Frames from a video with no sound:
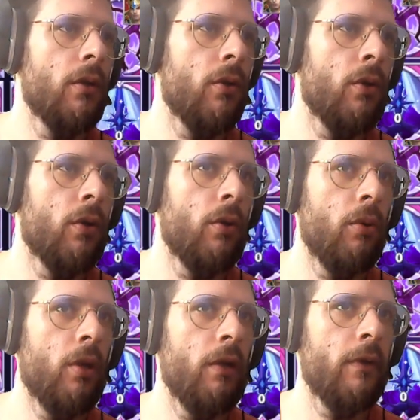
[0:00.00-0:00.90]
or you
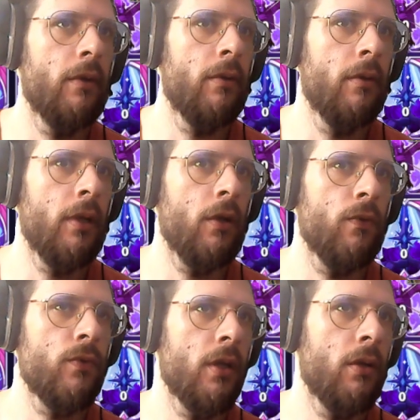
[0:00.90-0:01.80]
give her
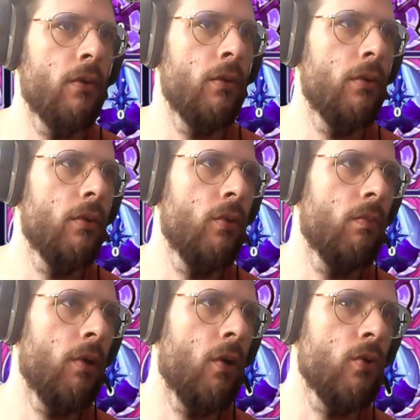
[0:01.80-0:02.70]
Health Cycle
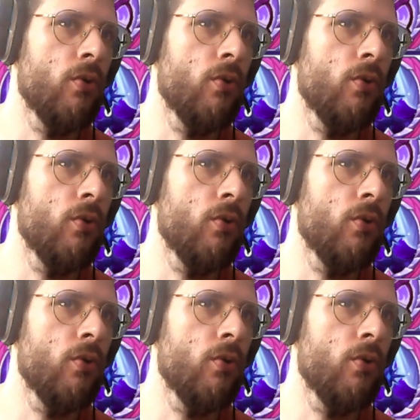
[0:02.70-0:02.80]
because